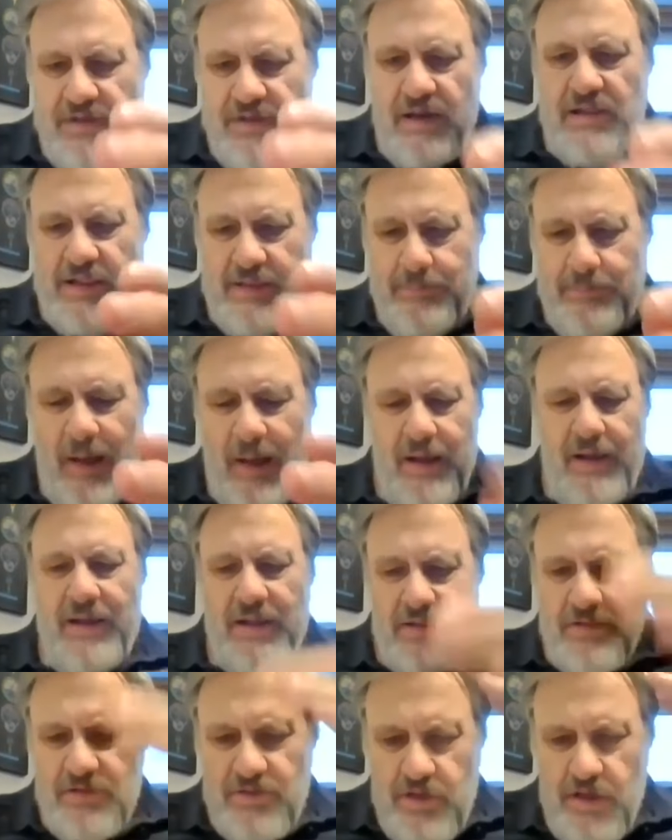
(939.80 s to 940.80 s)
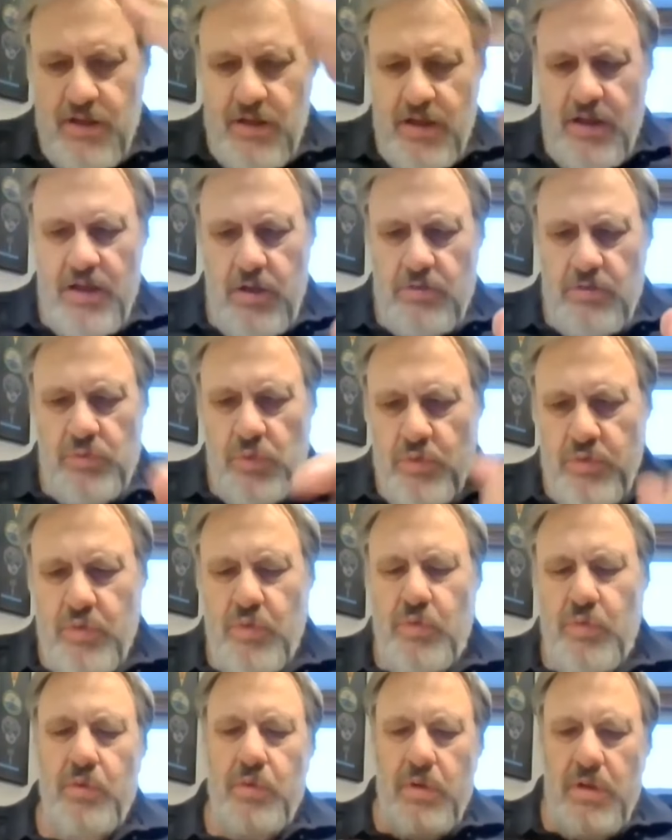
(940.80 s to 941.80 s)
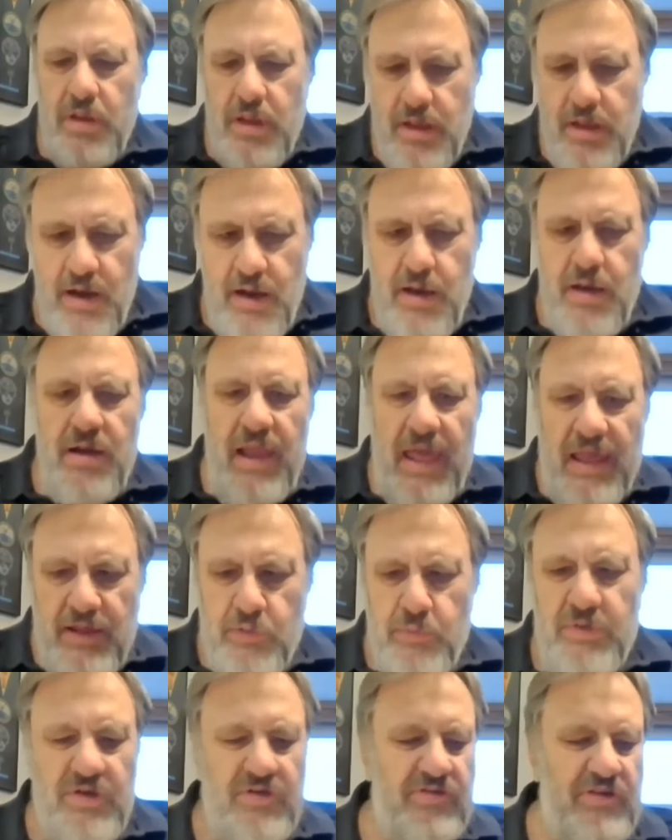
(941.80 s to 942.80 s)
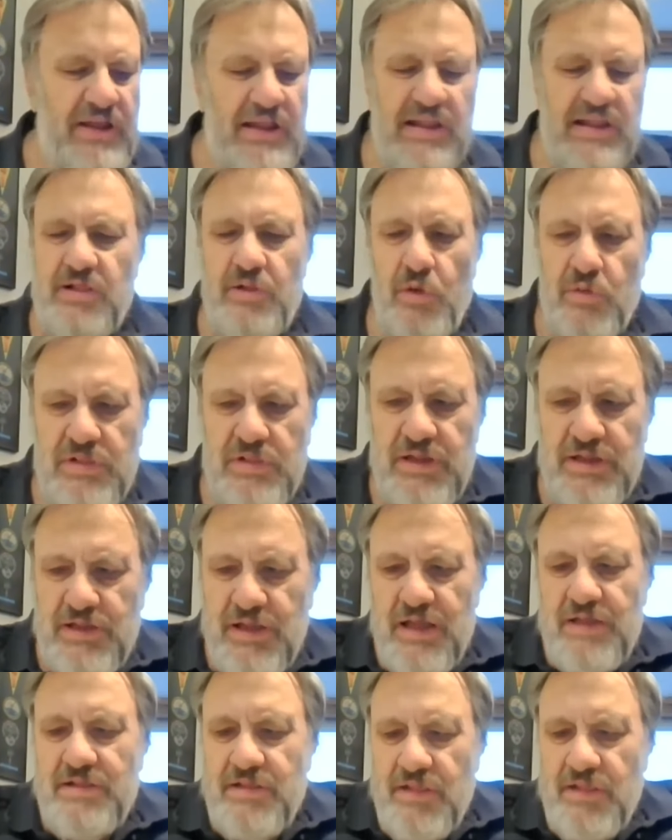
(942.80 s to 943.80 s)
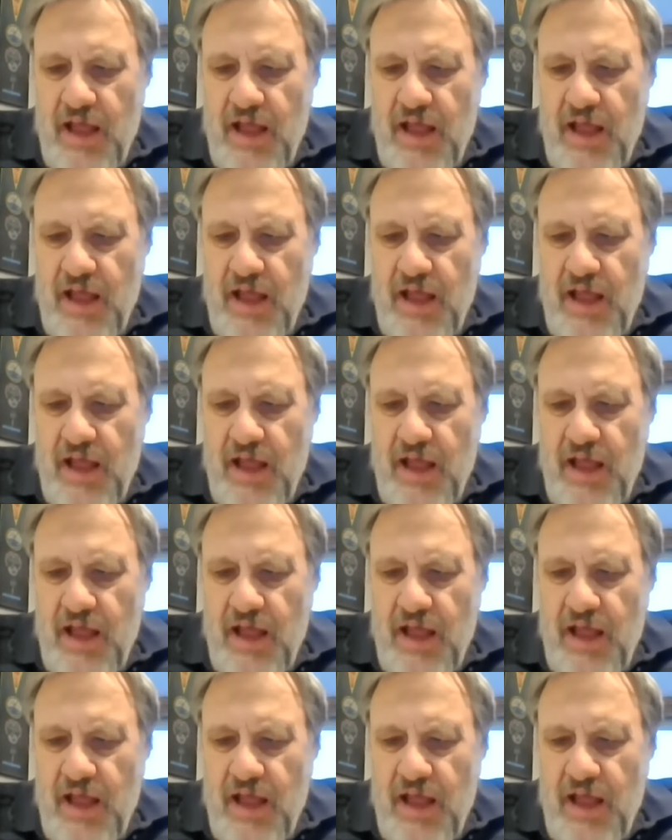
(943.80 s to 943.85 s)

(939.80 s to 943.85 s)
transparent to you, language is not needed.